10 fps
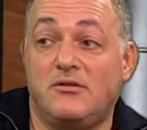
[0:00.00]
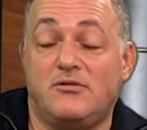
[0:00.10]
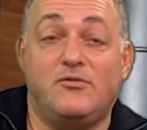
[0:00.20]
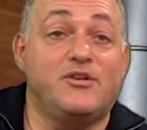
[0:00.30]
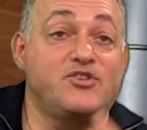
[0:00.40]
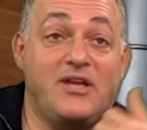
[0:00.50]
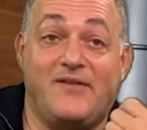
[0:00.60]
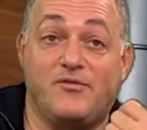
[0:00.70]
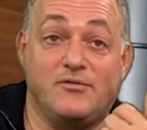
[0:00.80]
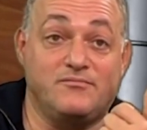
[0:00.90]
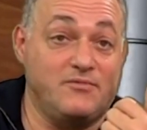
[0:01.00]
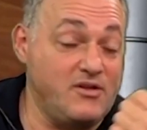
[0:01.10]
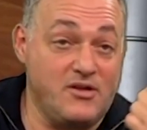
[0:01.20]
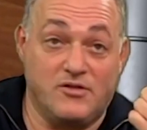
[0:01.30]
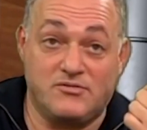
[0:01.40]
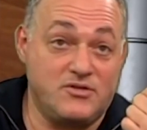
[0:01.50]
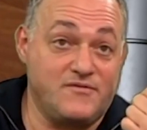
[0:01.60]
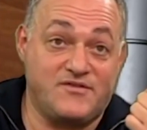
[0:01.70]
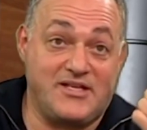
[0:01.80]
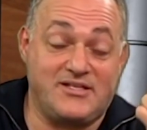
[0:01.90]
The lawyer should have sort
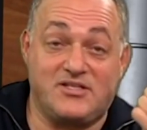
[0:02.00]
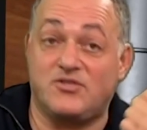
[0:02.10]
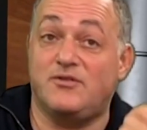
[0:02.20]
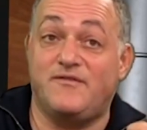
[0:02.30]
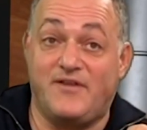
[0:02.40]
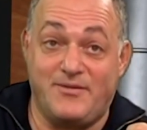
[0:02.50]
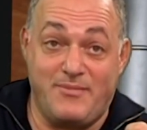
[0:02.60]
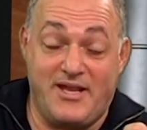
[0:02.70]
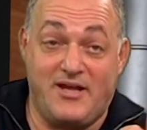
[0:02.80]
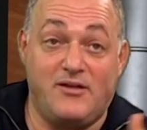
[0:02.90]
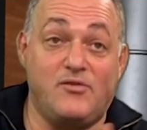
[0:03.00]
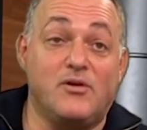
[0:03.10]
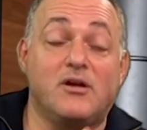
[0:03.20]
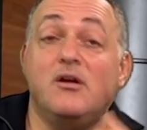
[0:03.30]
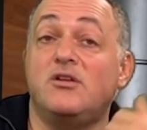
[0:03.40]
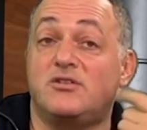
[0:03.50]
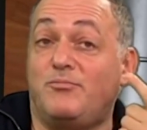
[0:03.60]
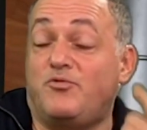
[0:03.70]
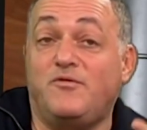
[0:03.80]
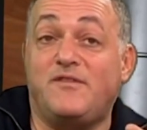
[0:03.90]
of sent it certified mail or
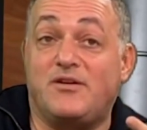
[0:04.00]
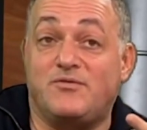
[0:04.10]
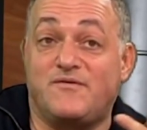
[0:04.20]
some proof that it was